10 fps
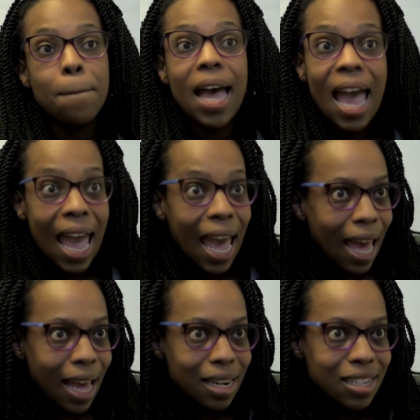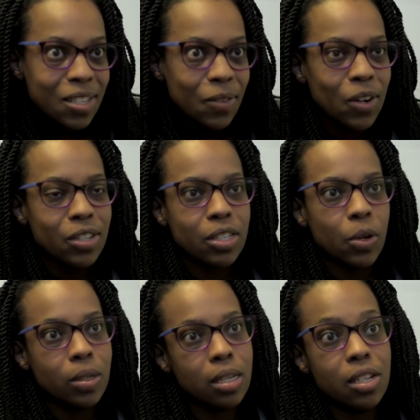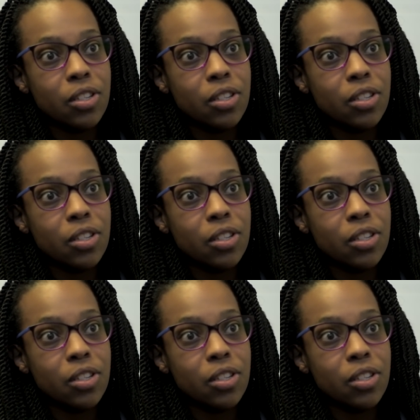pads versus going to the